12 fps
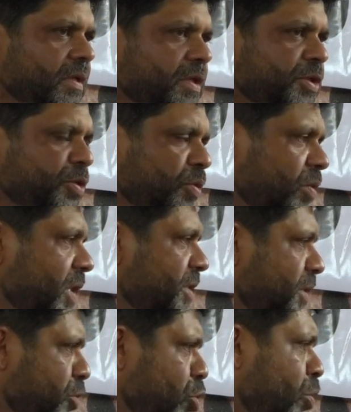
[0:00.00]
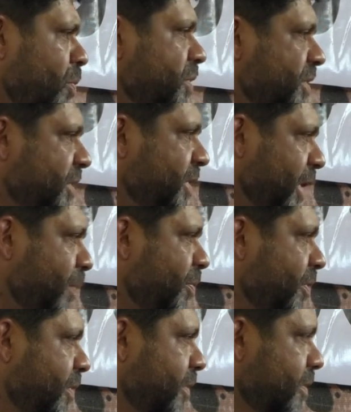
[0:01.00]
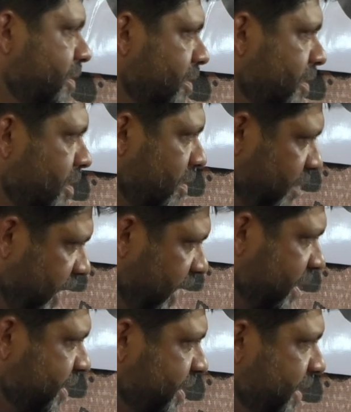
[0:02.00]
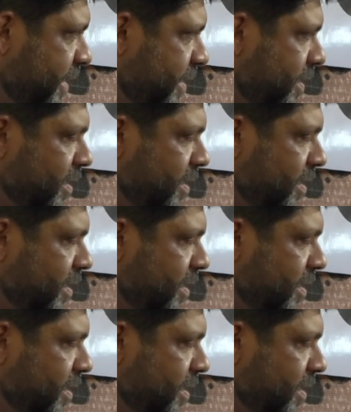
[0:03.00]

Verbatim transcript: the school has enormous depth of legacy.